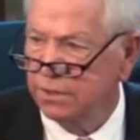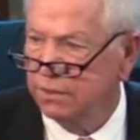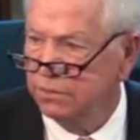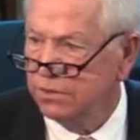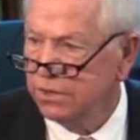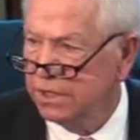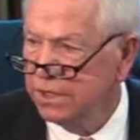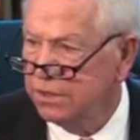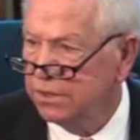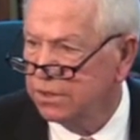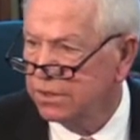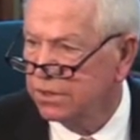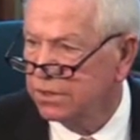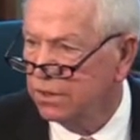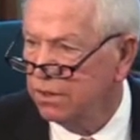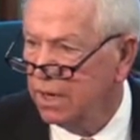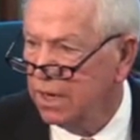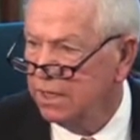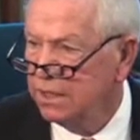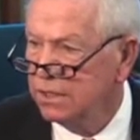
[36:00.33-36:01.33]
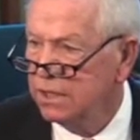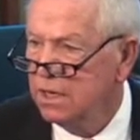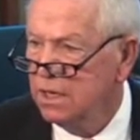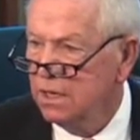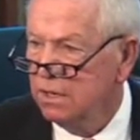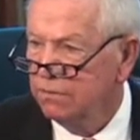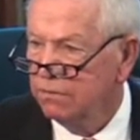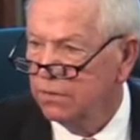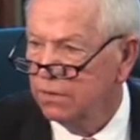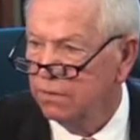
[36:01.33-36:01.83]
of Jesus Christ
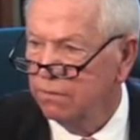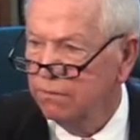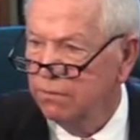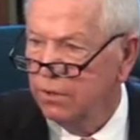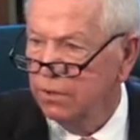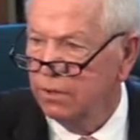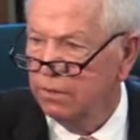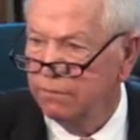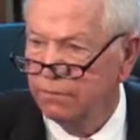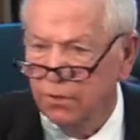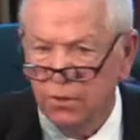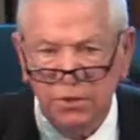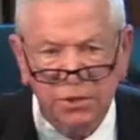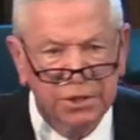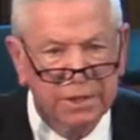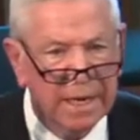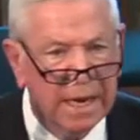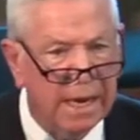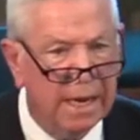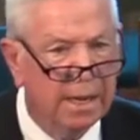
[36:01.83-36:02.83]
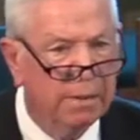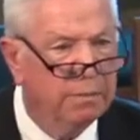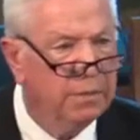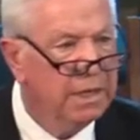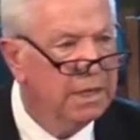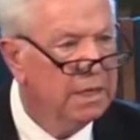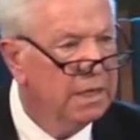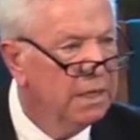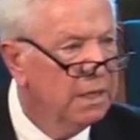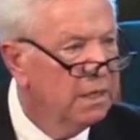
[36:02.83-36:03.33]
for the very first time
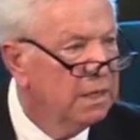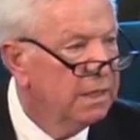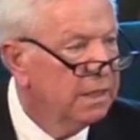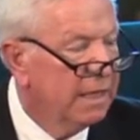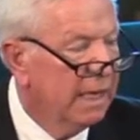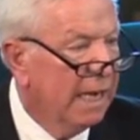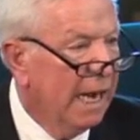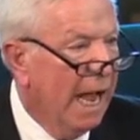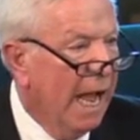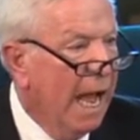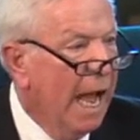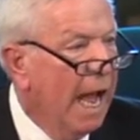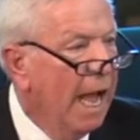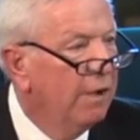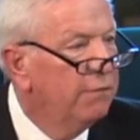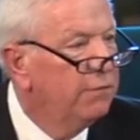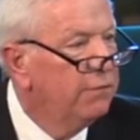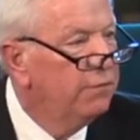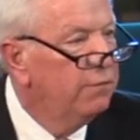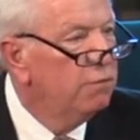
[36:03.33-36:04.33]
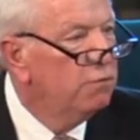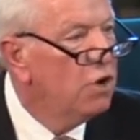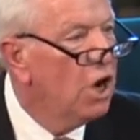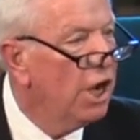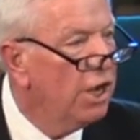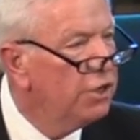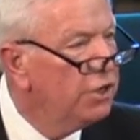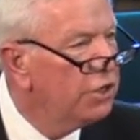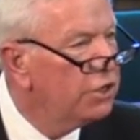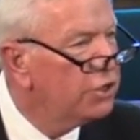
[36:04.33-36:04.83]
that I
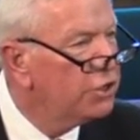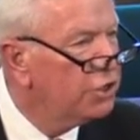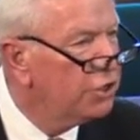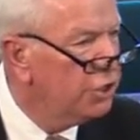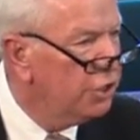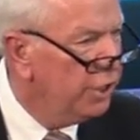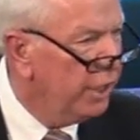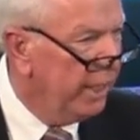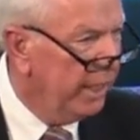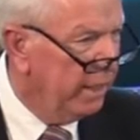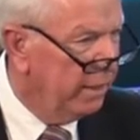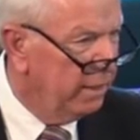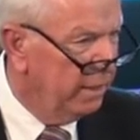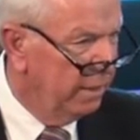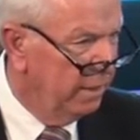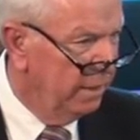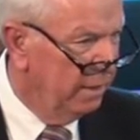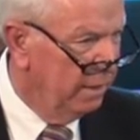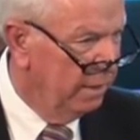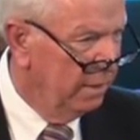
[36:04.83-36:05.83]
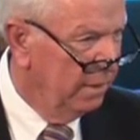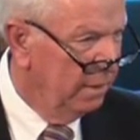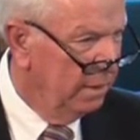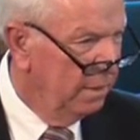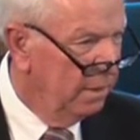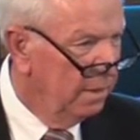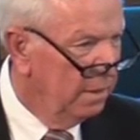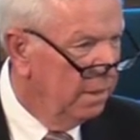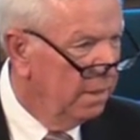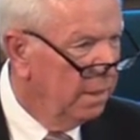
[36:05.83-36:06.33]
understood it.
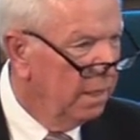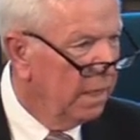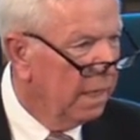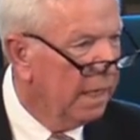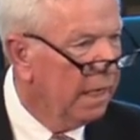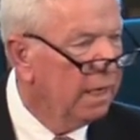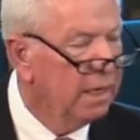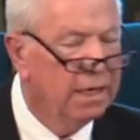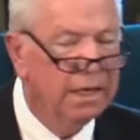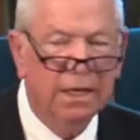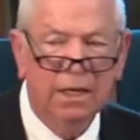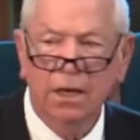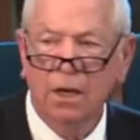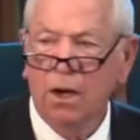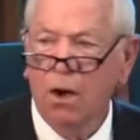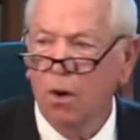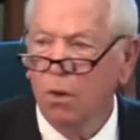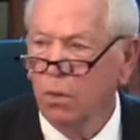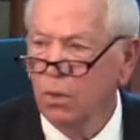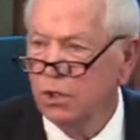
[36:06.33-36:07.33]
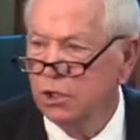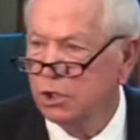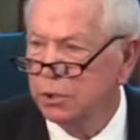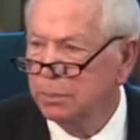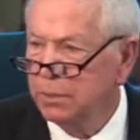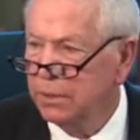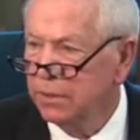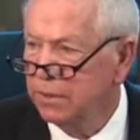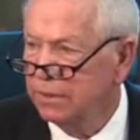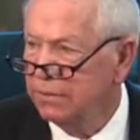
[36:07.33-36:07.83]
And the Holy
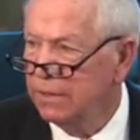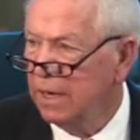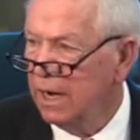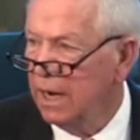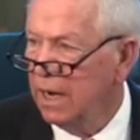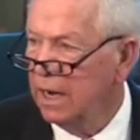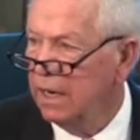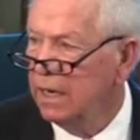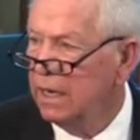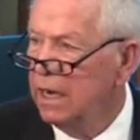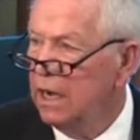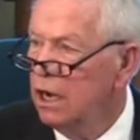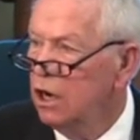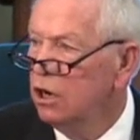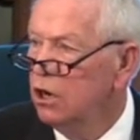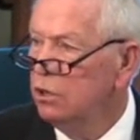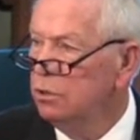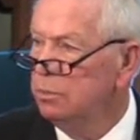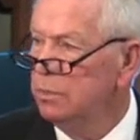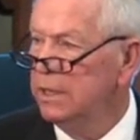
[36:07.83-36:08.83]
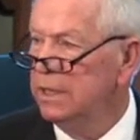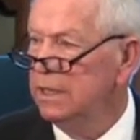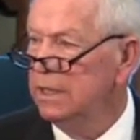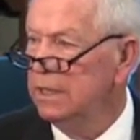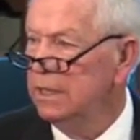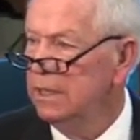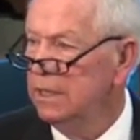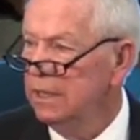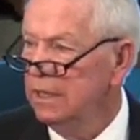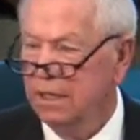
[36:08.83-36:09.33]
Spirit of God illumined
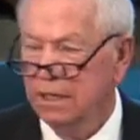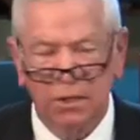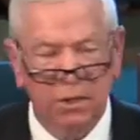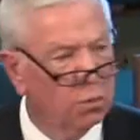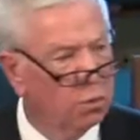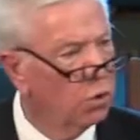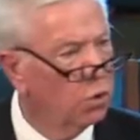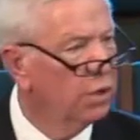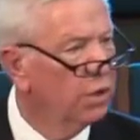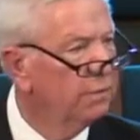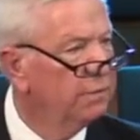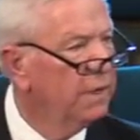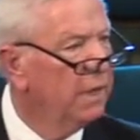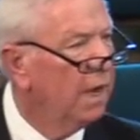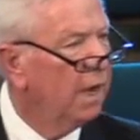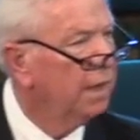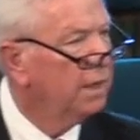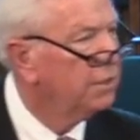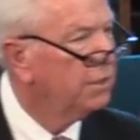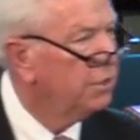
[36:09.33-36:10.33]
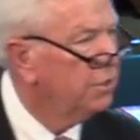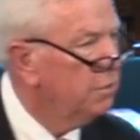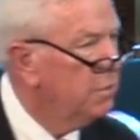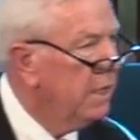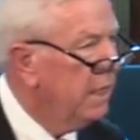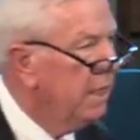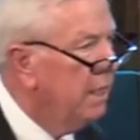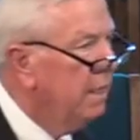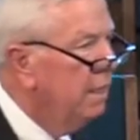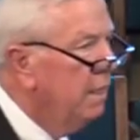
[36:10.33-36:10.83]
the Word of God to
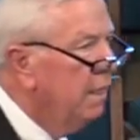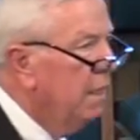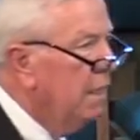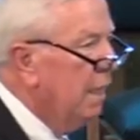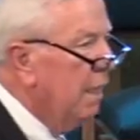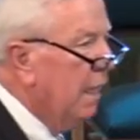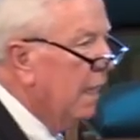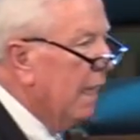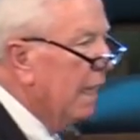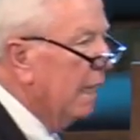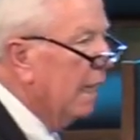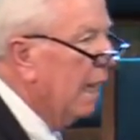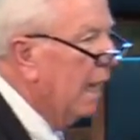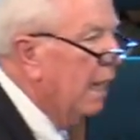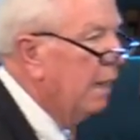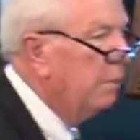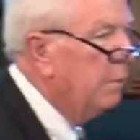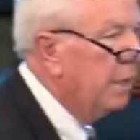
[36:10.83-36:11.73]
me and I,